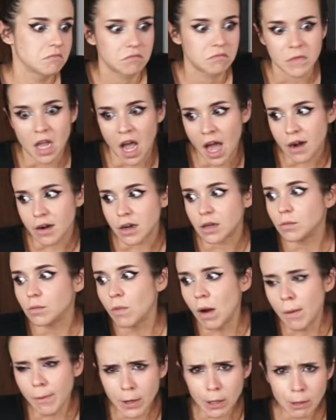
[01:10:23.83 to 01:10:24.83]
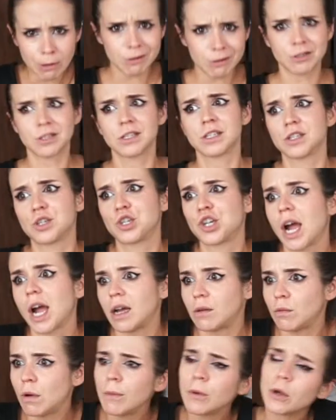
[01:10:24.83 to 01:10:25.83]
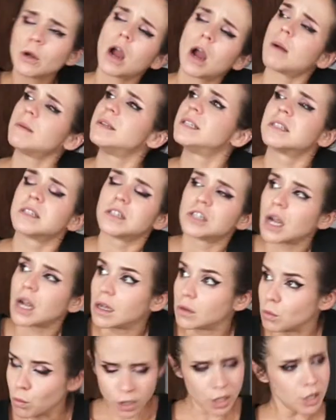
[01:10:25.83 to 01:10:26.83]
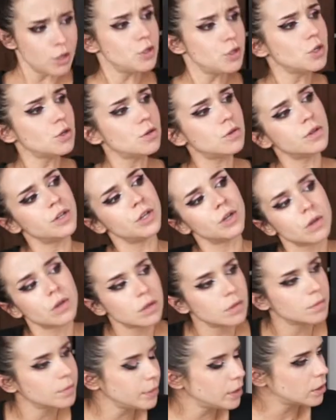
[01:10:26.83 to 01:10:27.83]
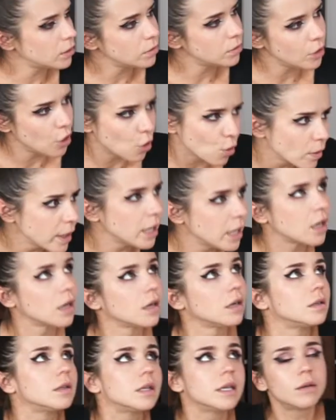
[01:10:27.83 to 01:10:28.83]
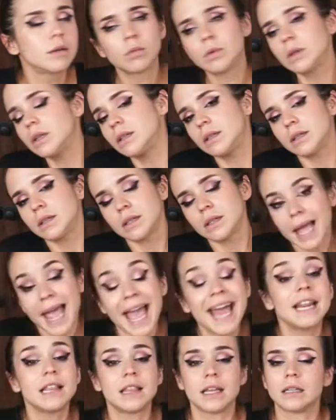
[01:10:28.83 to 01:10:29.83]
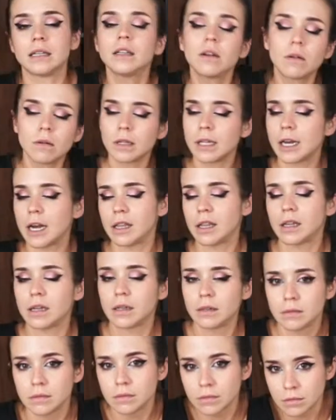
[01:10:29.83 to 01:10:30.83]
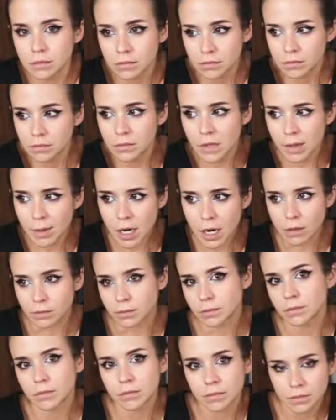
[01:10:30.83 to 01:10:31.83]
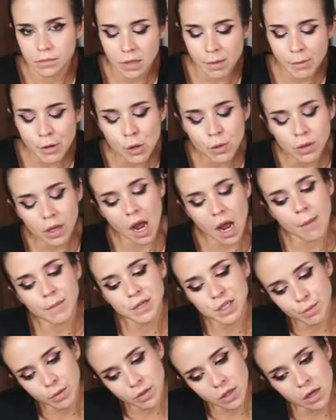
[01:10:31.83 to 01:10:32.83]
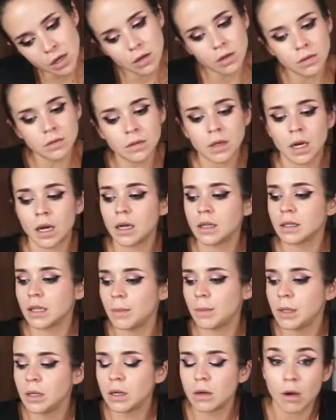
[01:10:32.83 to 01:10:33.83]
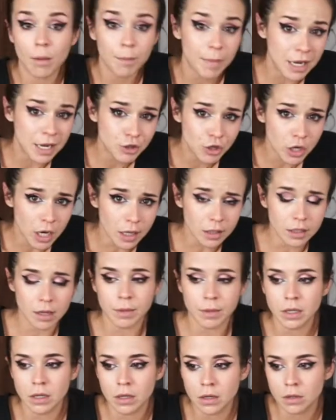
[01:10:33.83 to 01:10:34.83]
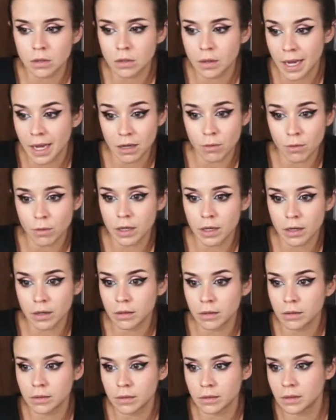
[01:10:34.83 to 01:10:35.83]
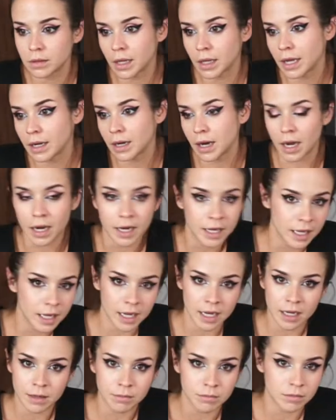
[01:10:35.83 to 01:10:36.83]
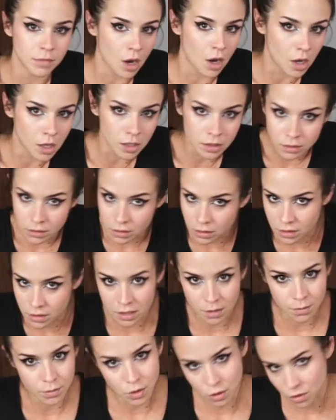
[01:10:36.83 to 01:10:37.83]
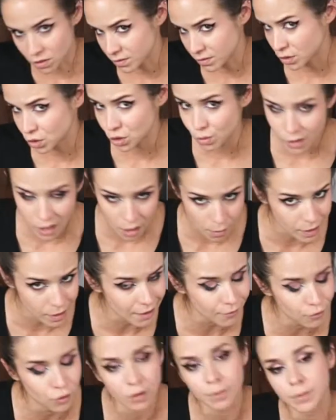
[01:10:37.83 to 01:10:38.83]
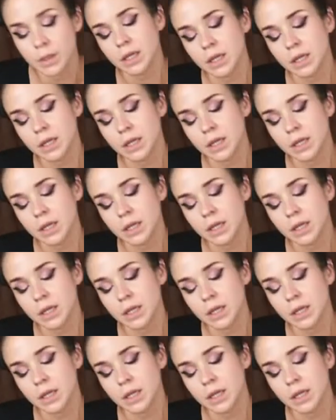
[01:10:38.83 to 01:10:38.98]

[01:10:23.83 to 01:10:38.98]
I don't know. What were your interests as a child? What were your hobbies as a child? What do you do in your career? Anything, literally anything. Let me know. Let me know in the comments below. Let me know on Patreon. Let me know anywhere that I am on some sort of social media platform.